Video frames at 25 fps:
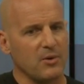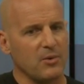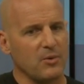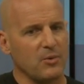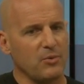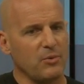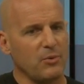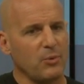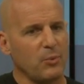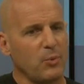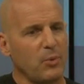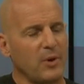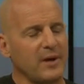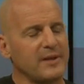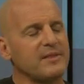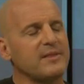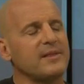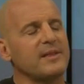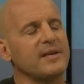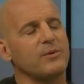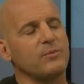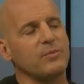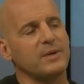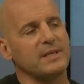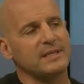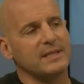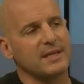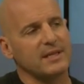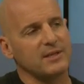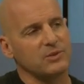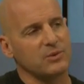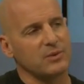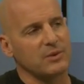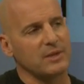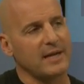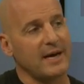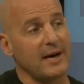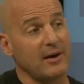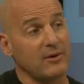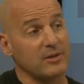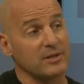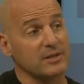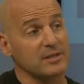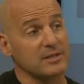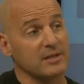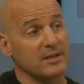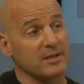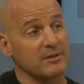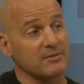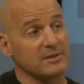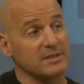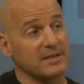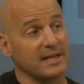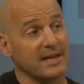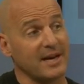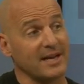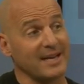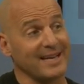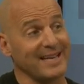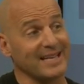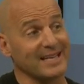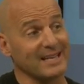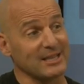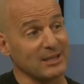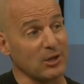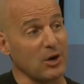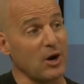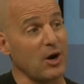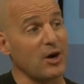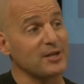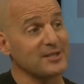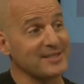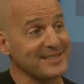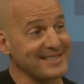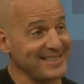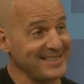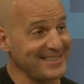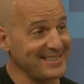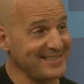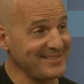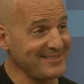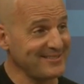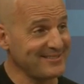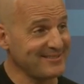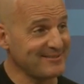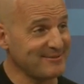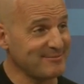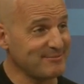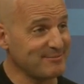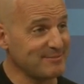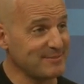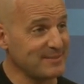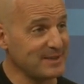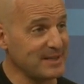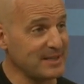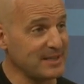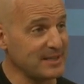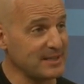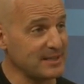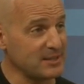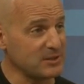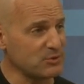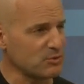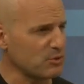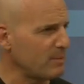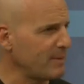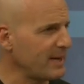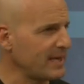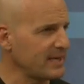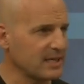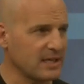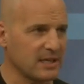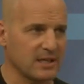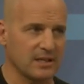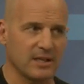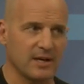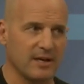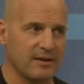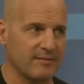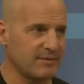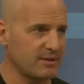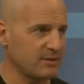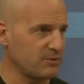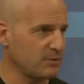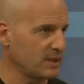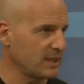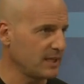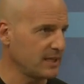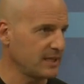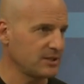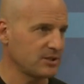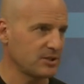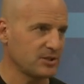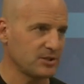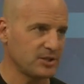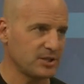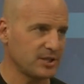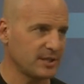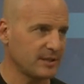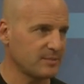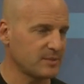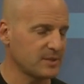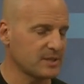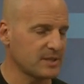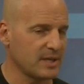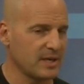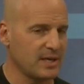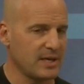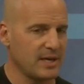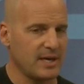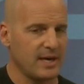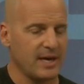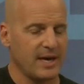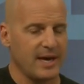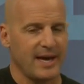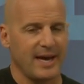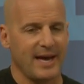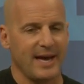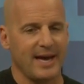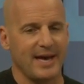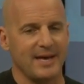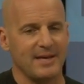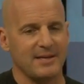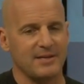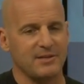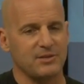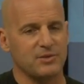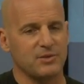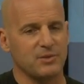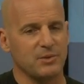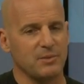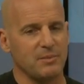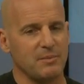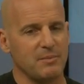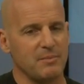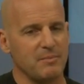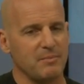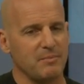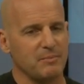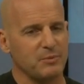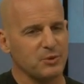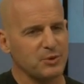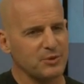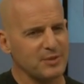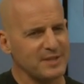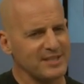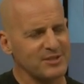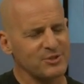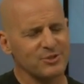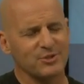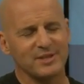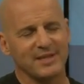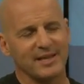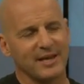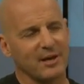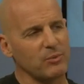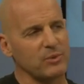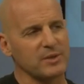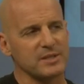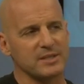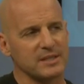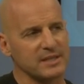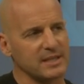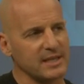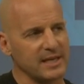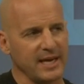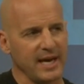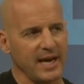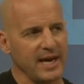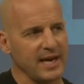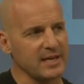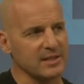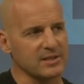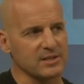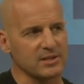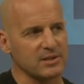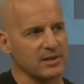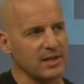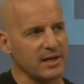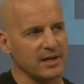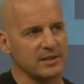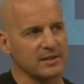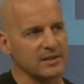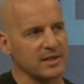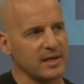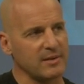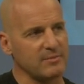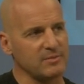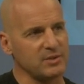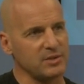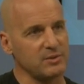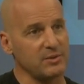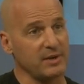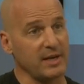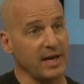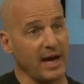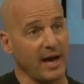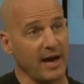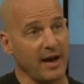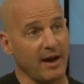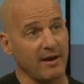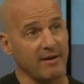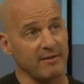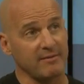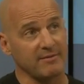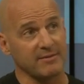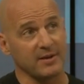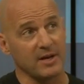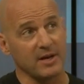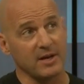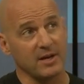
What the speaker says: the one thing we tend to allow ourselves to kind of get lost in is romantic love and relationships. And traditionally that wasn't the case. A lot of times you would have